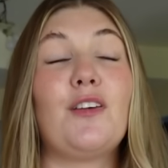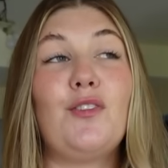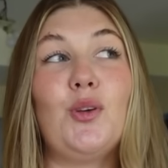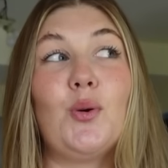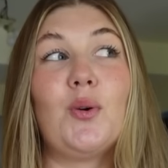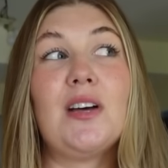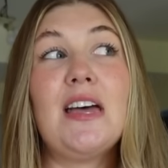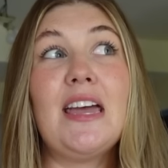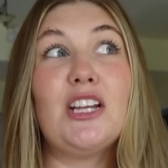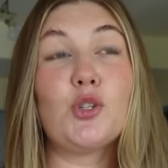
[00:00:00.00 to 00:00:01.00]
If you
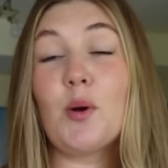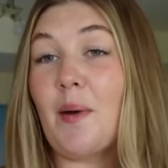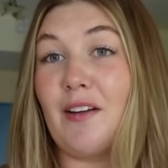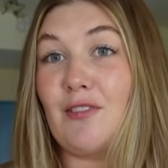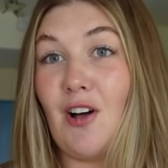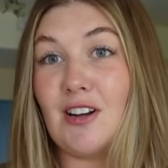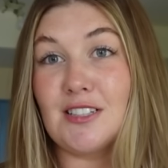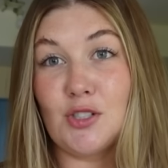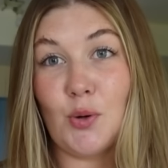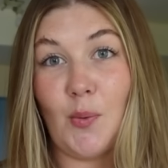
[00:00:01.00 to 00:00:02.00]
enjoy my
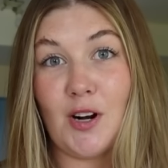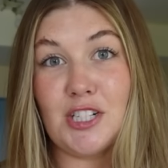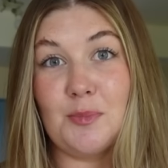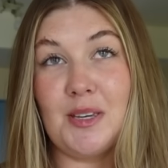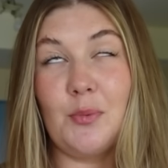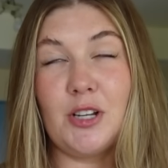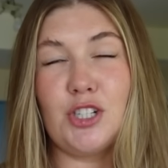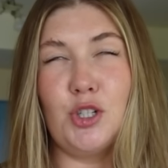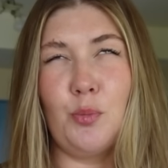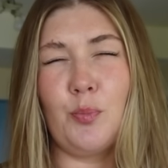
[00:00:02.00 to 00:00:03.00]
vlogs, enjoy watching me,
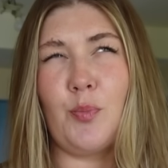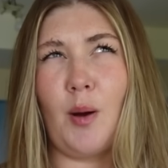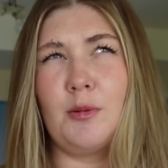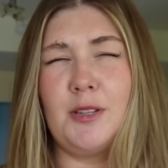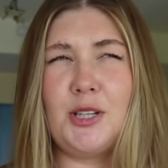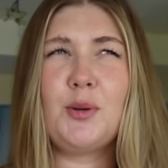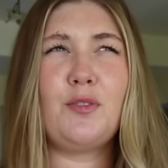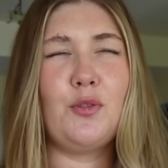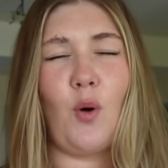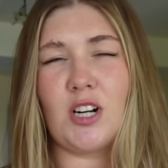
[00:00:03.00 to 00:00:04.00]
which you probably do
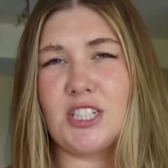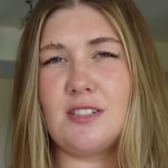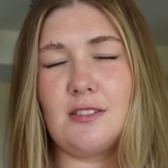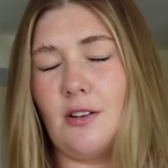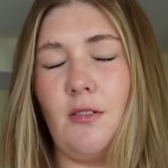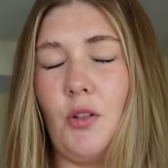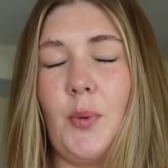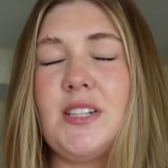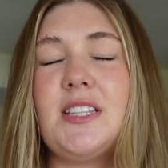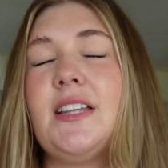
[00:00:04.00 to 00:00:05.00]
if you've watched all the
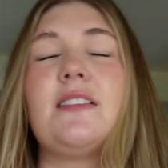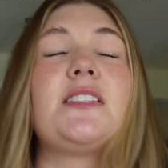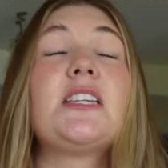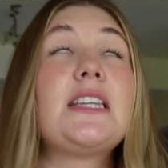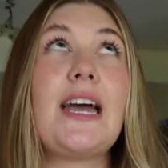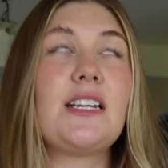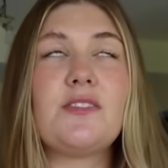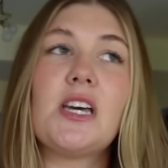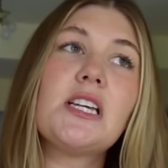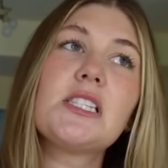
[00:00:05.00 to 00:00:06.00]
way till the end
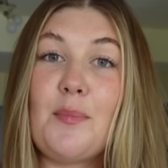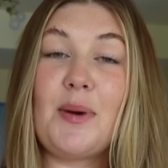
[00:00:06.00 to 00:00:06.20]
of this.